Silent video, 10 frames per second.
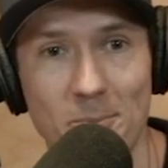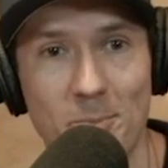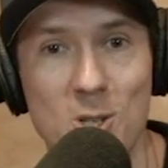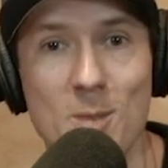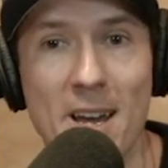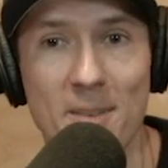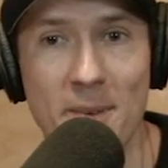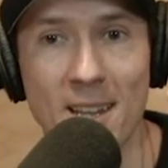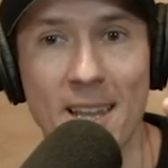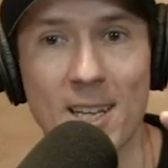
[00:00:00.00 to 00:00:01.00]
But yeah, you might have
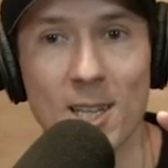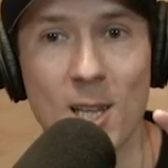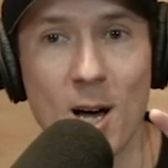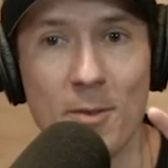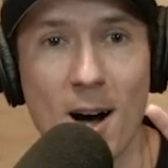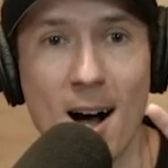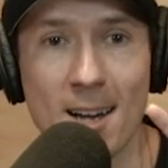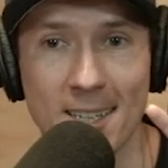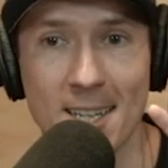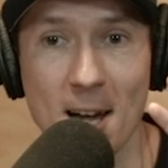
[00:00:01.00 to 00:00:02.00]
been in like a, a love
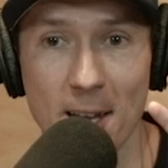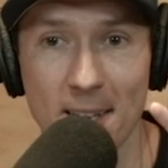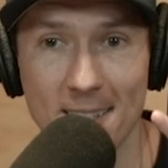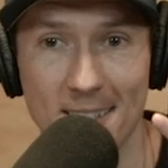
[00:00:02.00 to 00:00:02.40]
octagon.